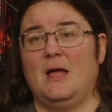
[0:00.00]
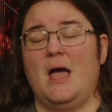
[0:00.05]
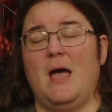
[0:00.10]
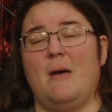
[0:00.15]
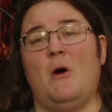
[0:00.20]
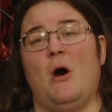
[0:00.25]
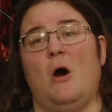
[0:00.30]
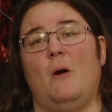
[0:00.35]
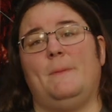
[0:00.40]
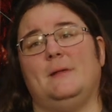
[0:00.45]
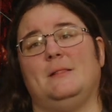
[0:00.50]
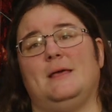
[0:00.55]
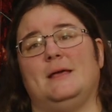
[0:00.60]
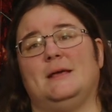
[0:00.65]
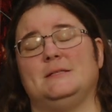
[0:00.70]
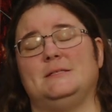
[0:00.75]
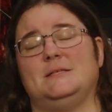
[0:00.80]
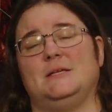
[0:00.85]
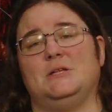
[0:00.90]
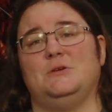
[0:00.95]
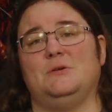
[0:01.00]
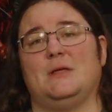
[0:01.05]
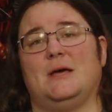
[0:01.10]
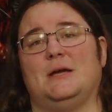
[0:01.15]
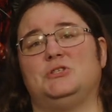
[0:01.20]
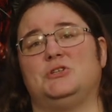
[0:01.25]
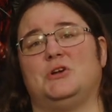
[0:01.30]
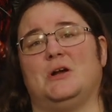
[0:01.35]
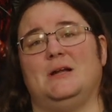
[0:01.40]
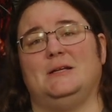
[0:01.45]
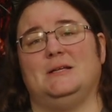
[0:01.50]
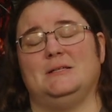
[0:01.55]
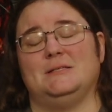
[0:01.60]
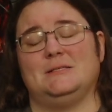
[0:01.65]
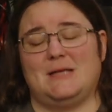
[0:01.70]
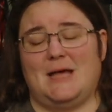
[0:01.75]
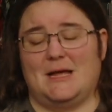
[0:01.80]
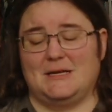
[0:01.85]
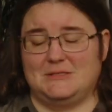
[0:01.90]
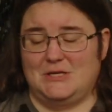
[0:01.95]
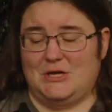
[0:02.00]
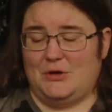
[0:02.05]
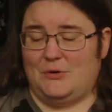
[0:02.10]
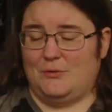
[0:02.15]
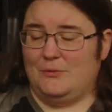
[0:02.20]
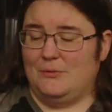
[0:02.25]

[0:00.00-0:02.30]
I'm hoping they continue that trend in set 2.